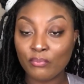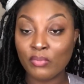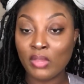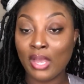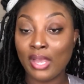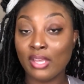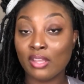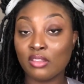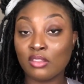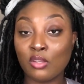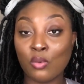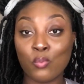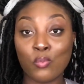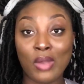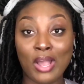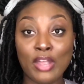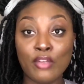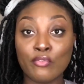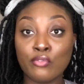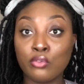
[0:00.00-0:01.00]
Like the
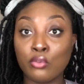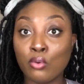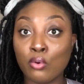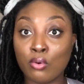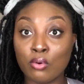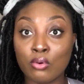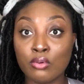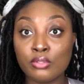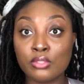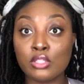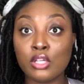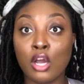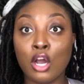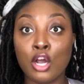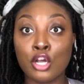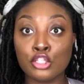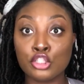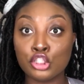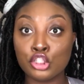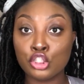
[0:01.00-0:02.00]
white florals
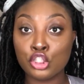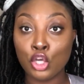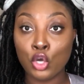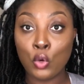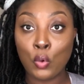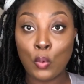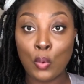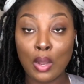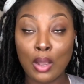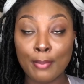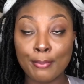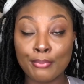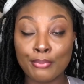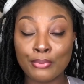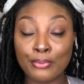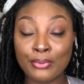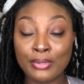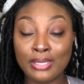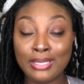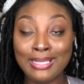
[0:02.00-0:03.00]
are so
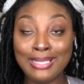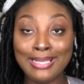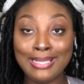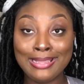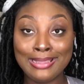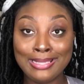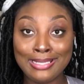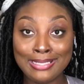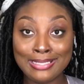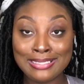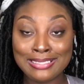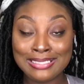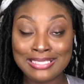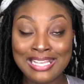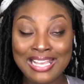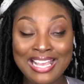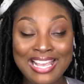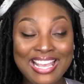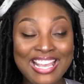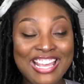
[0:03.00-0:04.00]
pretty in this.
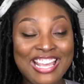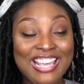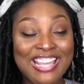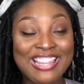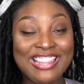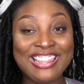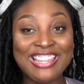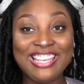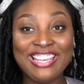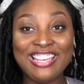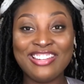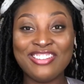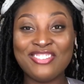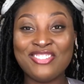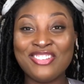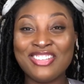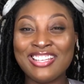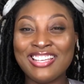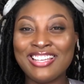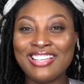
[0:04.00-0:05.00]
And then
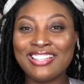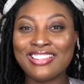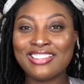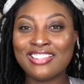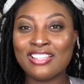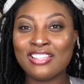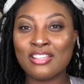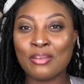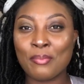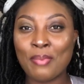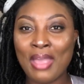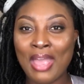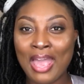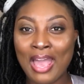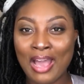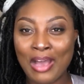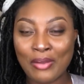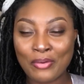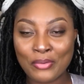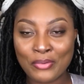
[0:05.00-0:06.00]
you get the
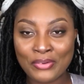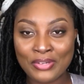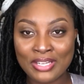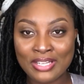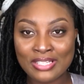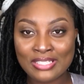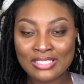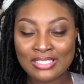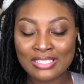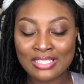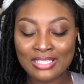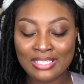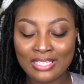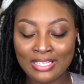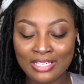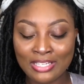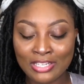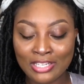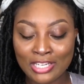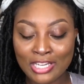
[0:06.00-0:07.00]
powderness in
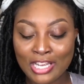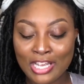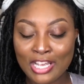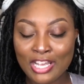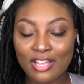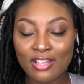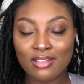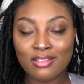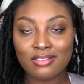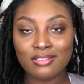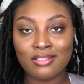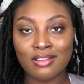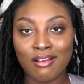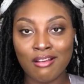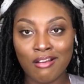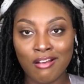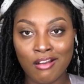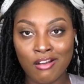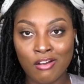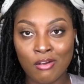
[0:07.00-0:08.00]
here, the
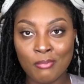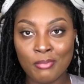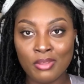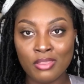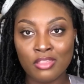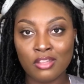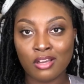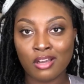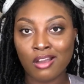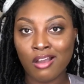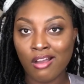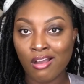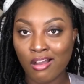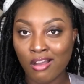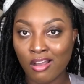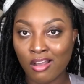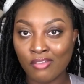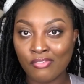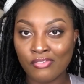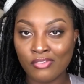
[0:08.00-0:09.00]
almond, the
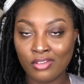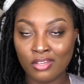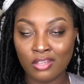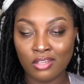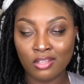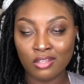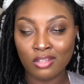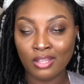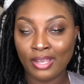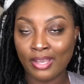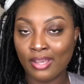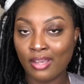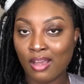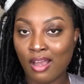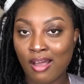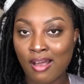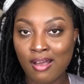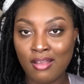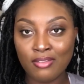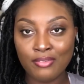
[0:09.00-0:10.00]
coffee, like
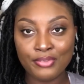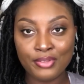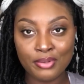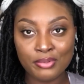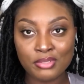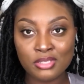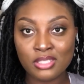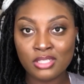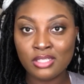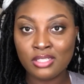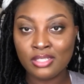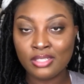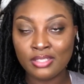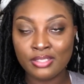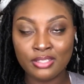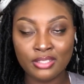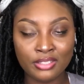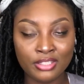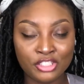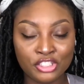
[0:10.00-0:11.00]
all of those good,
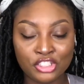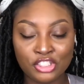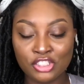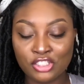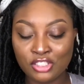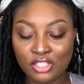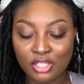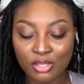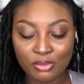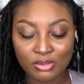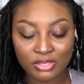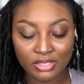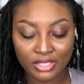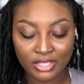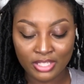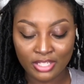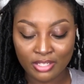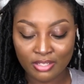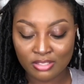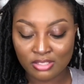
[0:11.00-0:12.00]
delicious notes in
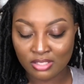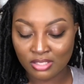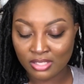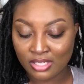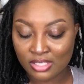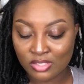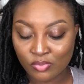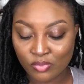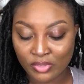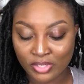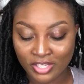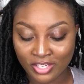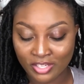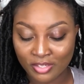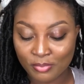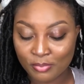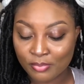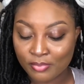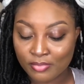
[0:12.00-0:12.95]
here. So let's read.